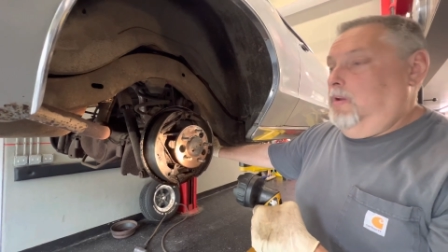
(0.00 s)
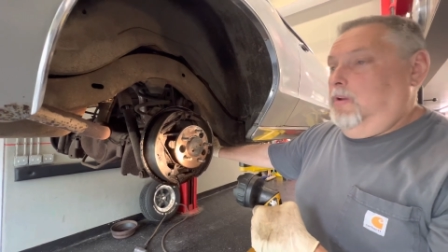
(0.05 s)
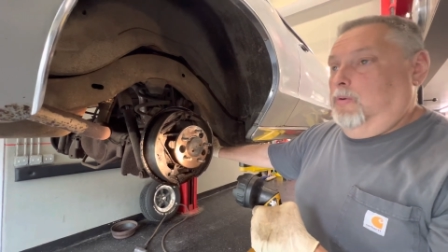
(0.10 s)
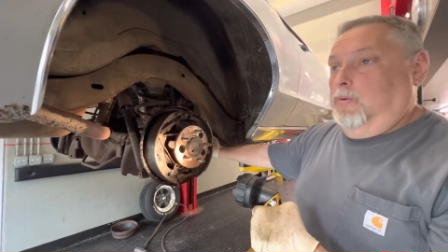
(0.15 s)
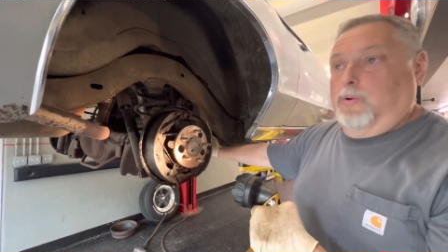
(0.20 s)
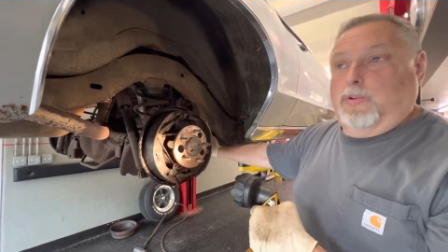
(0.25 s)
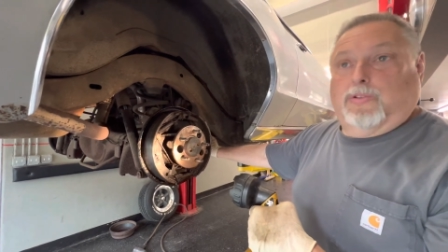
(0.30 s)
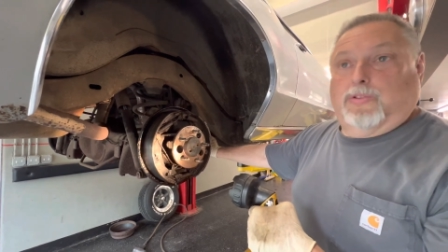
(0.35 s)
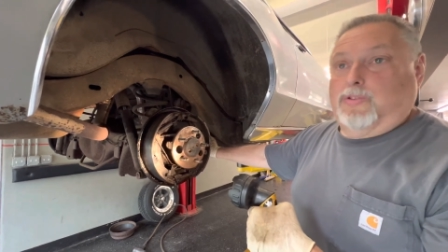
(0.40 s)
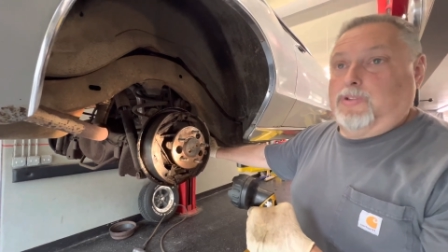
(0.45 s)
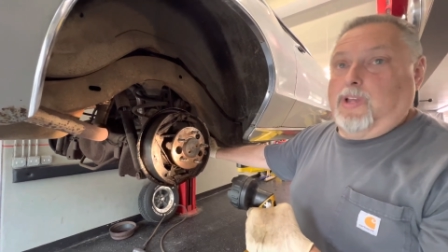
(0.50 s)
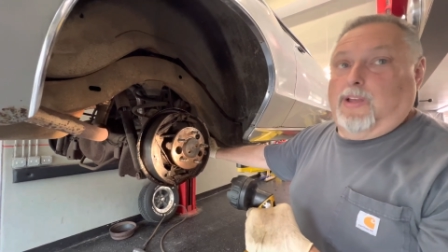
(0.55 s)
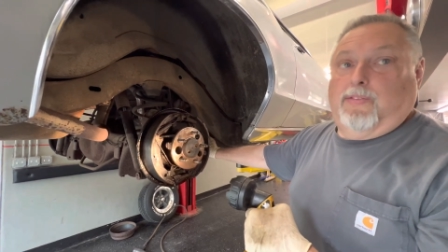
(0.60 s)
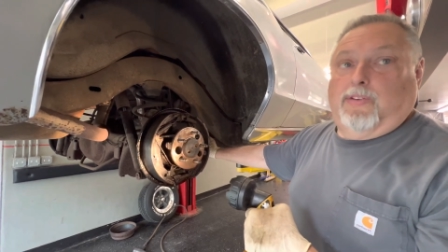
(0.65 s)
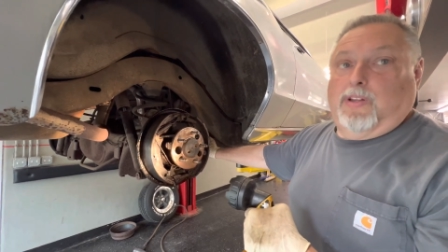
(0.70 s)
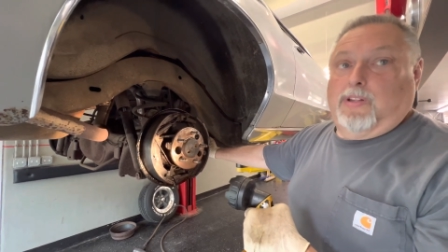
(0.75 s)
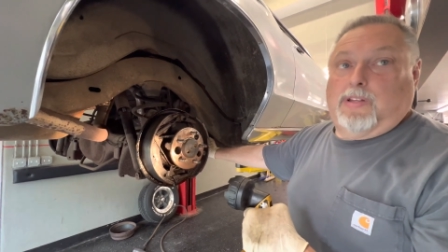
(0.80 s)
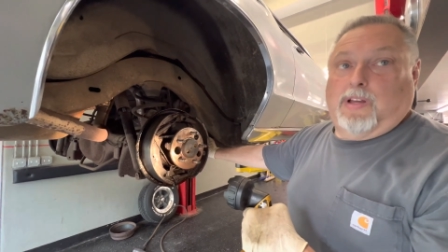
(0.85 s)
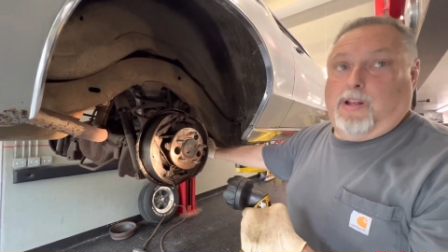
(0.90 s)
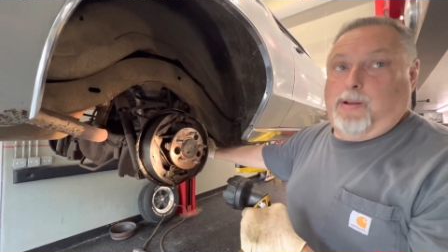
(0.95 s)
which will save
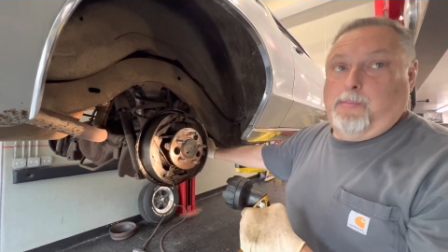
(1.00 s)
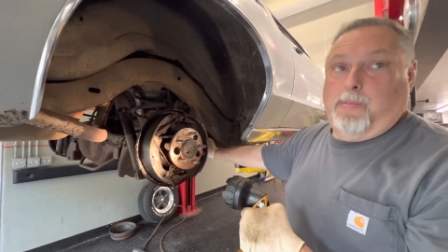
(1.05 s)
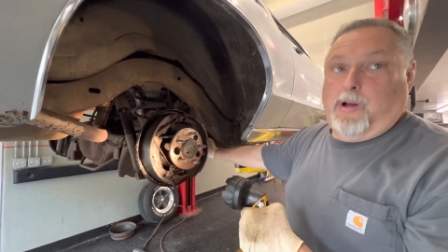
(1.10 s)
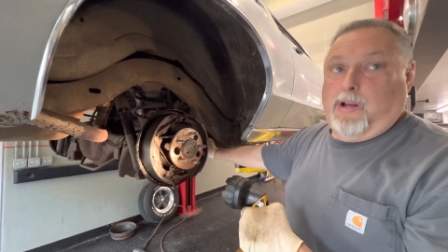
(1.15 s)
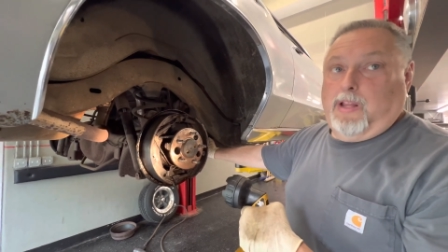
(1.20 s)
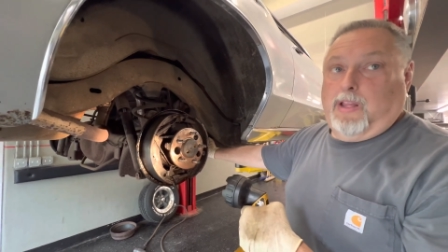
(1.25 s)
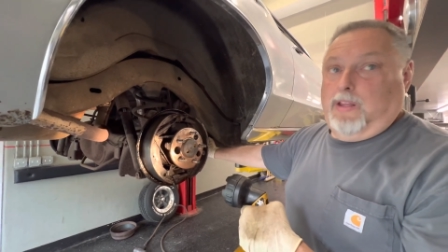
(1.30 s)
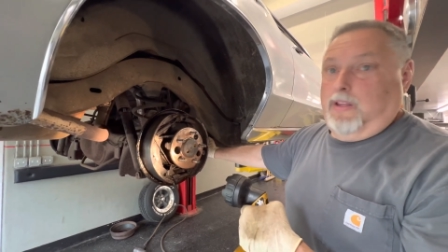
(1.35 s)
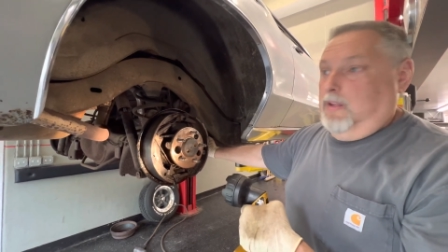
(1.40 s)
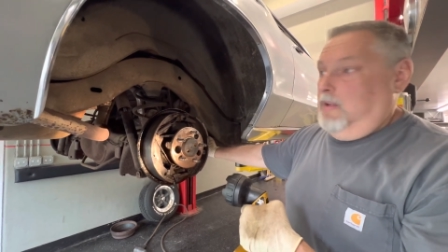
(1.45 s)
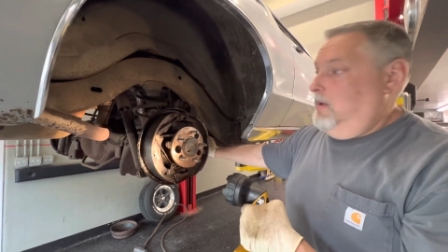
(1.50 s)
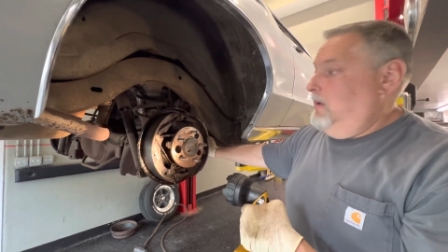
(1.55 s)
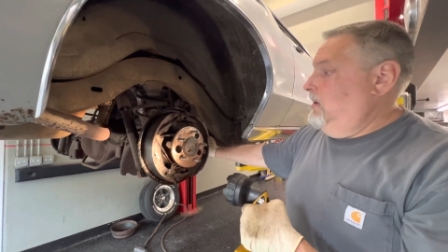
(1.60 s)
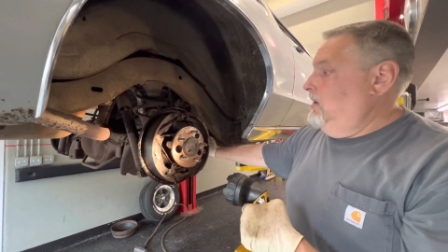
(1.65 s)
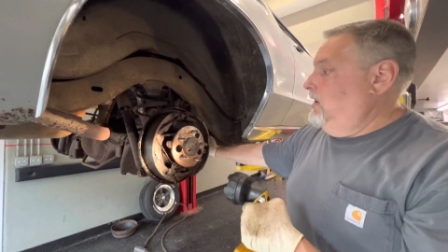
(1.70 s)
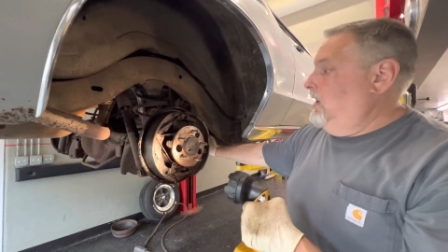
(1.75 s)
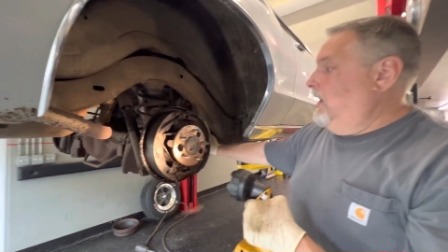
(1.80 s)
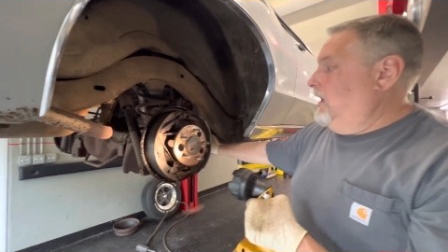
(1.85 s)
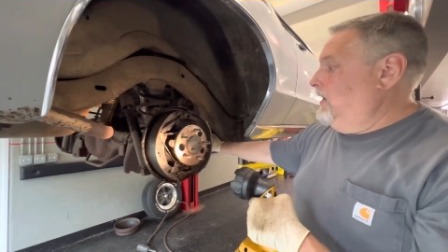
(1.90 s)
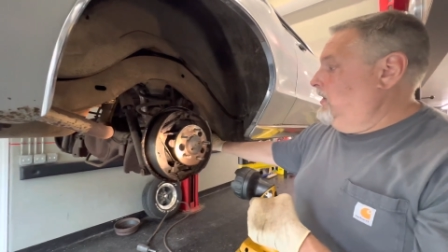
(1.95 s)
you a ton of money.
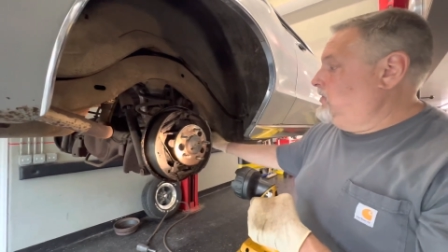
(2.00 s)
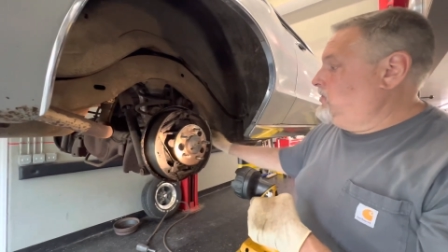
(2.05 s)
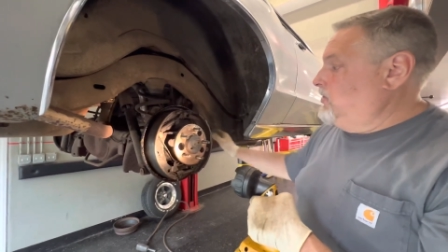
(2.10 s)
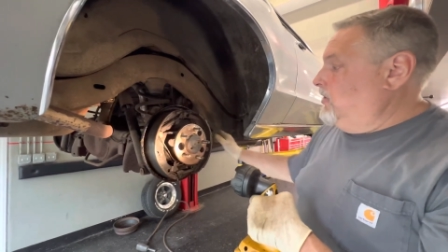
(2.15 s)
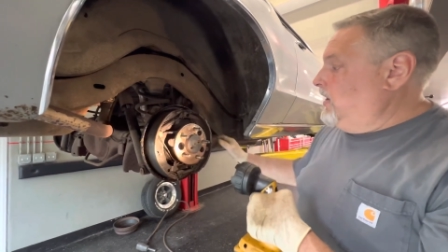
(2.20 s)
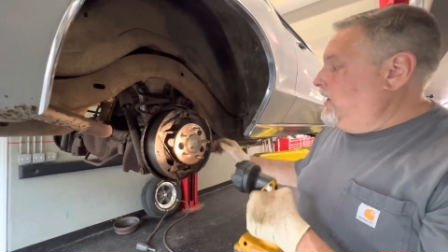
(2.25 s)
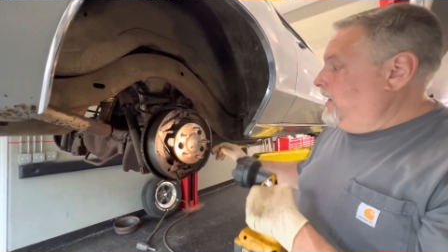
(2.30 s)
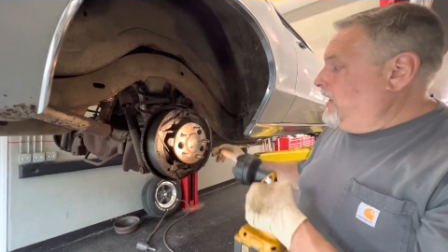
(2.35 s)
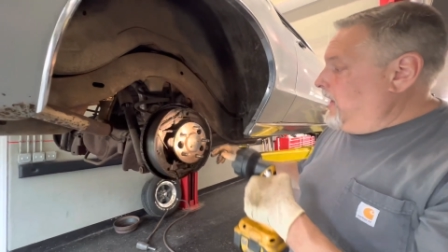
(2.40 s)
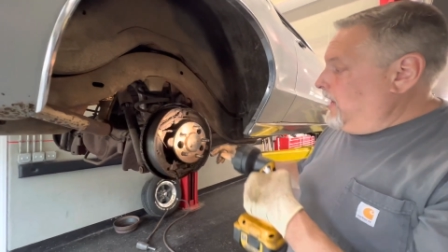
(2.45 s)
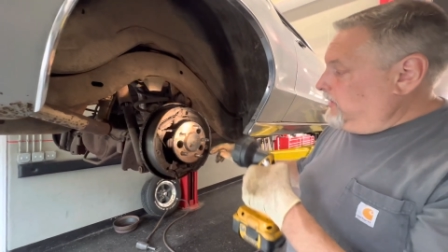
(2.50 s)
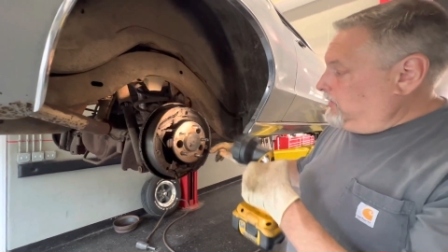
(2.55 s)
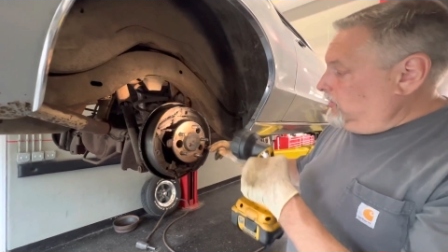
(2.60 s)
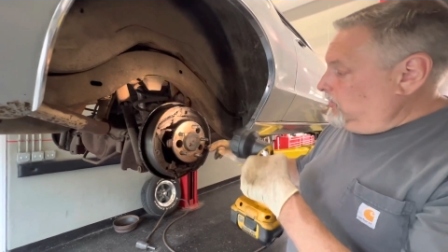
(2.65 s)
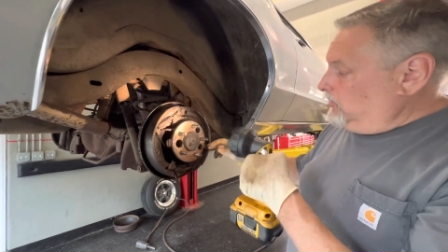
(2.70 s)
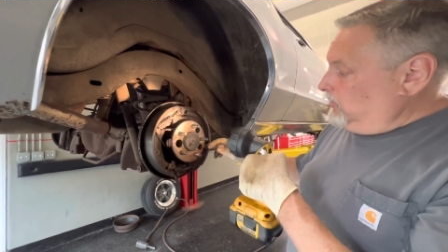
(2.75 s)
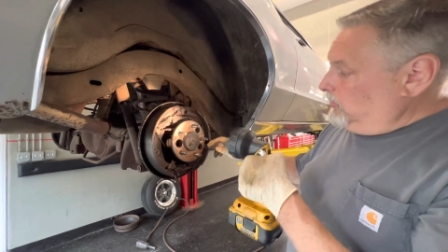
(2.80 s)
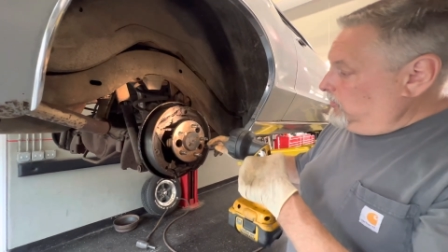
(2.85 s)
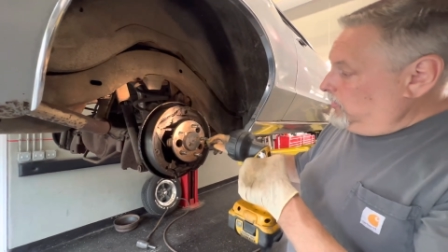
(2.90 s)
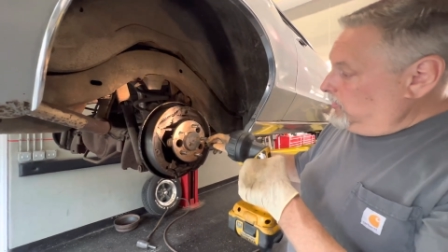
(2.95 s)
And it's not hard to
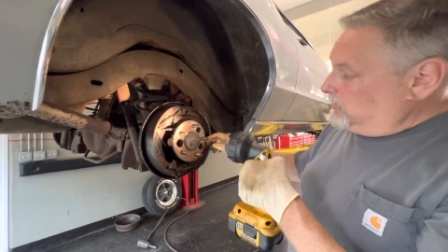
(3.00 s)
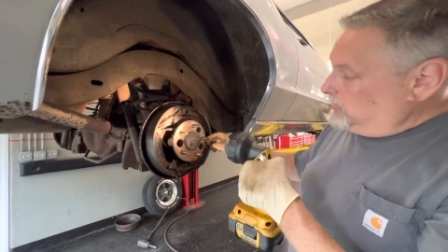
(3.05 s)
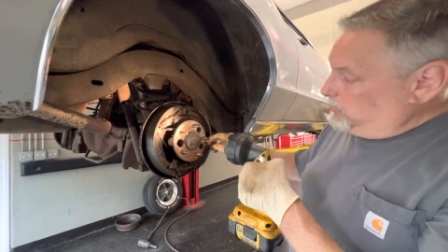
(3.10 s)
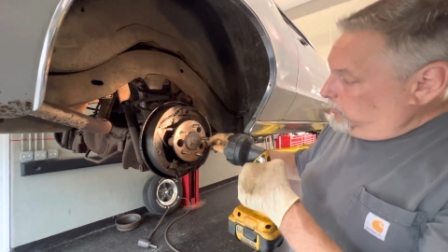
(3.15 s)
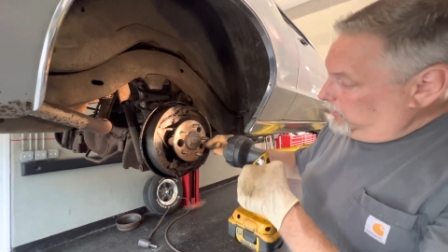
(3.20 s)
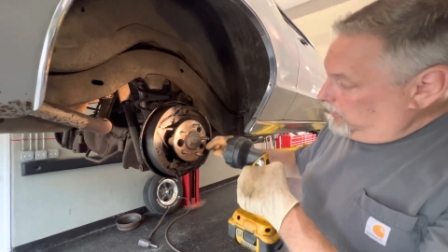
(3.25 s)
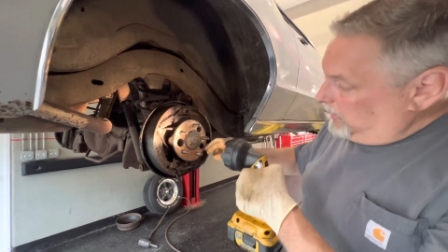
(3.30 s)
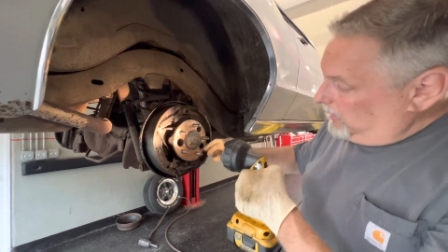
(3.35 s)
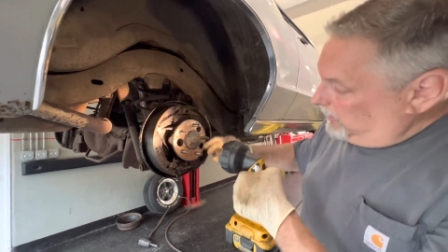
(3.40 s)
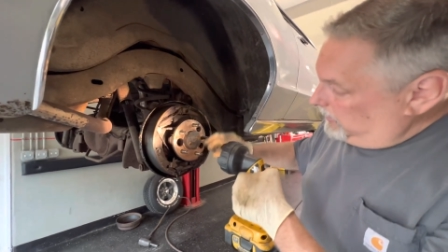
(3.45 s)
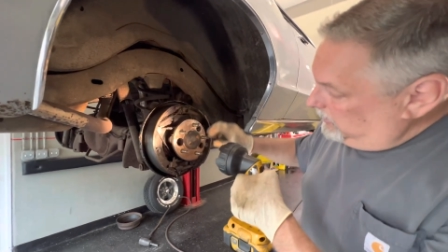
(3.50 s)
do this. We got,